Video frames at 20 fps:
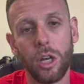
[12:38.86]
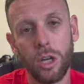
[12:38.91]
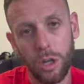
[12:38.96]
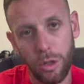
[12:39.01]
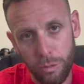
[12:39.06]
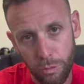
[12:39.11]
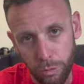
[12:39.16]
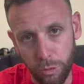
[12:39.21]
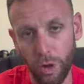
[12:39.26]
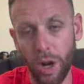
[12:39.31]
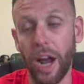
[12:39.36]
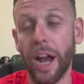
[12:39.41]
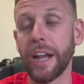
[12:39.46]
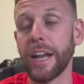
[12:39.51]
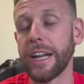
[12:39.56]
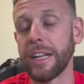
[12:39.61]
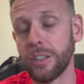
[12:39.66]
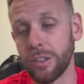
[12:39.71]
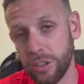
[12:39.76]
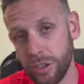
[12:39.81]

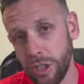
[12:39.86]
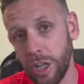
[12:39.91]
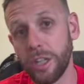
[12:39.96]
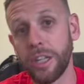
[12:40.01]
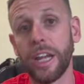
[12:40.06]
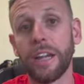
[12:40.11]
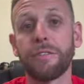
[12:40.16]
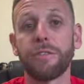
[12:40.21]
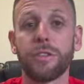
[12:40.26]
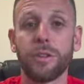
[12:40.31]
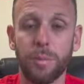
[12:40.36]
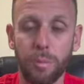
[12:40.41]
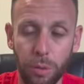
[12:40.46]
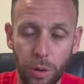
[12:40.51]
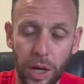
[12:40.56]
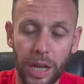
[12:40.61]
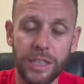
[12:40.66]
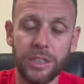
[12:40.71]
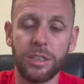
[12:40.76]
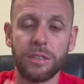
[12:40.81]
Friday to Sunday for the
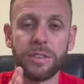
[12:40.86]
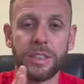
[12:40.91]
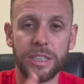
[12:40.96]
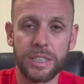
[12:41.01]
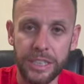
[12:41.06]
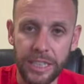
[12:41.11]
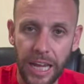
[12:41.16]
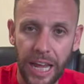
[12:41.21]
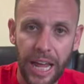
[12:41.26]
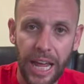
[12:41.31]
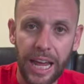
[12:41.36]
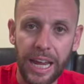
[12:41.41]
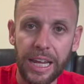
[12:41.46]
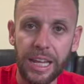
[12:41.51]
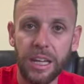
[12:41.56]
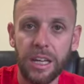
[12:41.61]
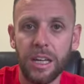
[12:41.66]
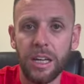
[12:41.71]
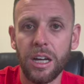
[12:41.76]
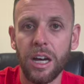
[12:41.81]
price of a day.
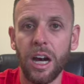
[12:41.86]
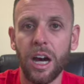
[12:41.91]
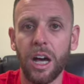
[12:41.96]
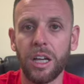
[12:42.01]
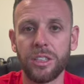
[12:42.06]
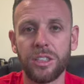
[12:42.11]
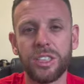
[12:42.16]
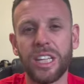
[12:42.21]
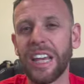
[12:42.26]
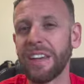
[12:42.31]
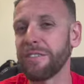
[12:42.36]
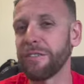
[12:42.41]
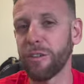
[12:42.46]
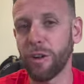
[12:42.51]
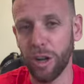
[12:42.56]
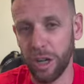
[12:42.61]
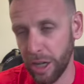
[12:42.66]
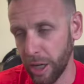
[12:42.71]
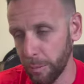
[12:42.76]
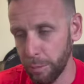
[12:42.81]
Save for a
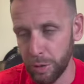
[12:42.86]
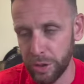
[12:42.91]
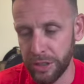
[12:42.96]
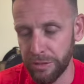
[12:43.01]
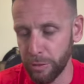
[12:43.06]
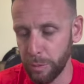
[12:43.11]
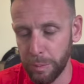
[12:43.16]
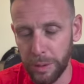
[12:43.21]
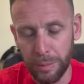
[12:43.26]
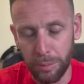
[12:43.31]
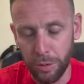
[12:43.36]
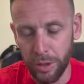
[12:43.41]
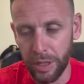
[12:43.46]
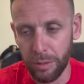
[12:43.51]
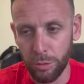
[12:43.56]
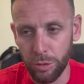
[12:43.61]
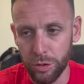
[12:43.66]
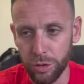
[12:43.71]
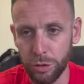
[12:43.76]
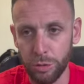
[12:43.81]
couple different people that
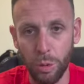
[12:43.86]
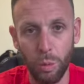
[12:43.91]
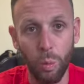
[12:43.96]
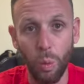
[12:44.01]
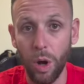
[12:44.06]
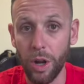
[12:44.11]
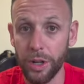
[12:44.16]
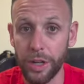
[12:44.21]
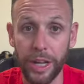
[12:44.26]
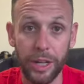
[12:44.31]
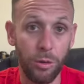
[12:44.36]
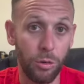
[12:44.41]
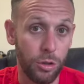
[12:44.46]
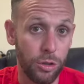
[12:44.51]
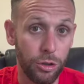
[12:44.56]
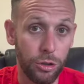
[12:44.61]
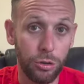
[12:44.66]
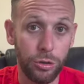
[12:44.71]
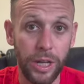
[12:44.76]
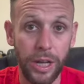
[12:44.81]
will do a 1-day or a
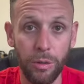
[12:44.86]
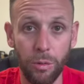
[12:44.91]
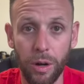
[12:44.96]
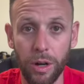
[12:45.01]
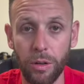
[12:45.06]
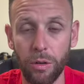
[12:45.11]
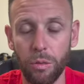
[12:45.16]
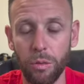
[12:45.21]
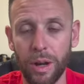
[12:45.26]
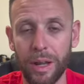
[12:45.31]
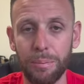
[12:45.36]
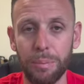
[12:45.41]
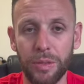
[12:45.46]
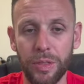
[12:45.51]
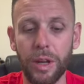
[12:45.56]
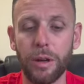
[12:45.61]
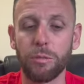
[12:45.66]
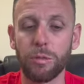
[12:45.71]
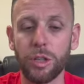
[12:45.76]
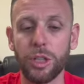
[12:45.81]
2-day rental, right? But
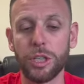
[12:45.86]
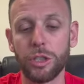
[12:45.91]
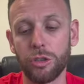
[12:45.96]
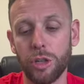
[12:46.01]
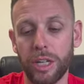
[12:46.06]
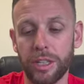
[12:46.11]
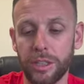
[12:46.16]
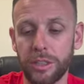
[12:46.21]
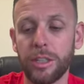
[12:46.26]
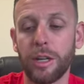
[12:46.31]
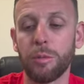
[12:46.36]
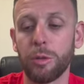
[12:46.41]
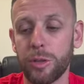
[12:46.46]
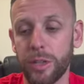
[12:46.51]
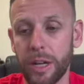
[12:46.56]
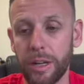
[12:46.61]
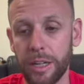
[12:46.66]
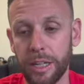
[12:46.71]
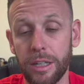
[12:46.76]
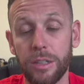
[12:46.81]
they're really trying to double
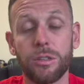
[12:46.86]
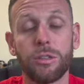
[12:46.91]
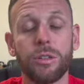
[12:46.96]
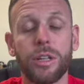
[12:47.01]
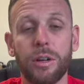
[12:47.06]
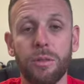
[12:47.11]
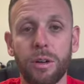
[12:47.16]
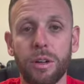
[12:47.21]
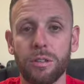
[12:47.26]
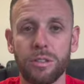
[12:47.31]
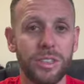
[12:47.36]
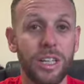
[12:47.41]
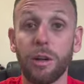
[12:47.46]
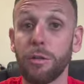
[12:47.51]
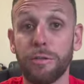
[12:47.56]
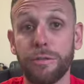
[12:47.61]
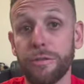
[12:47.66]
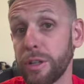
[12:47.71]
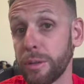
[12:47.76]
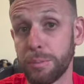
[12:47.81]
down and get a 2-day rental because they don't
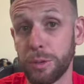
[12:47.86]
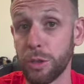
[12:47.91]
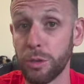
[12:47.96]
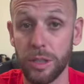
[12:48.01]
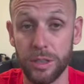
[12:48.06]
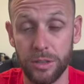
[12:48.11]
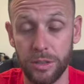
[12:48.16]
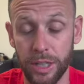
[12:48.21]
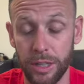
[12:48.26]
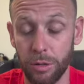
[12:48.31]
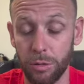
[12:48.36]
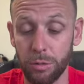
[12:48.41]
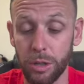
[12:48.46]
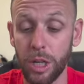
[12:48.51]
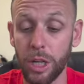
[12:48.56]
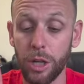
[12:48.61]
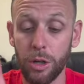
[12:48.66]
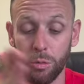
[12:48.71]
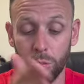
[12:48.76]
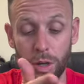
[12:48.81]
flip units. They don't
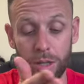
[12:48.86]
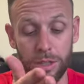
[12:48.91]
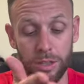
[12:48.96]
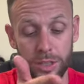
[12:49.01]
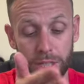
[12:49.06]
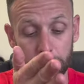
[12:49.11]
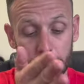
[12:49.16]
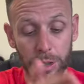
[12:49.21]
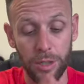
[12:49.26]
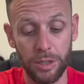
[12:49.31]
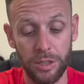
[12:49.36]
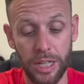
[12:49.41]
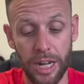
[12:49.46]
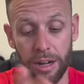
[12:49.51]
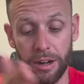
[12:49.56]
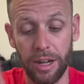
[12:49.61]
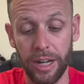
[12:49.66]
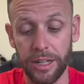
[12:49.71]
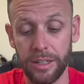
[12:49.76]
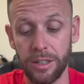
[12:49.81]
rent the same unit
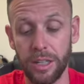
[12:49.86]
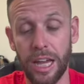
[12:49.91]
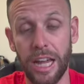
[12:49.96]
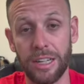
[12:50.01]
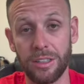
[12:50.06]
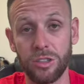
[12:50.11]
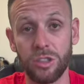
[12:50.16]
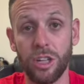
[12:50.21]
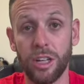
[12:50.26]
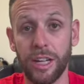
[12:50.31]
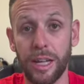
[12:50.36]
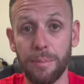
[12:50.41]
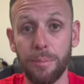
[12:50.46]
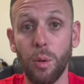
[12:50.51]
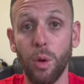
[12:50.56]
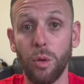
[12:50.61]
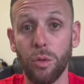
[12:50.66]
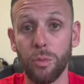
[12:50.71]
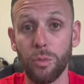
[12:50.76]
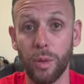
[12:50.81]
Saturday and Sunday
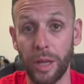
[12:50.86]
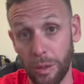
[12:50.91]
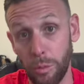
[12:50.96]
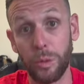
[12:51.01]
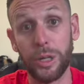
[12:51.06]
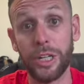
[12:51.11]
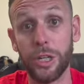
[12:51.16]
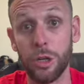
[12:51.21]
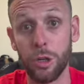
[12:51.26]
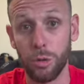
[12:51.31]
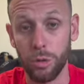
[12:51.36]
both, like we do.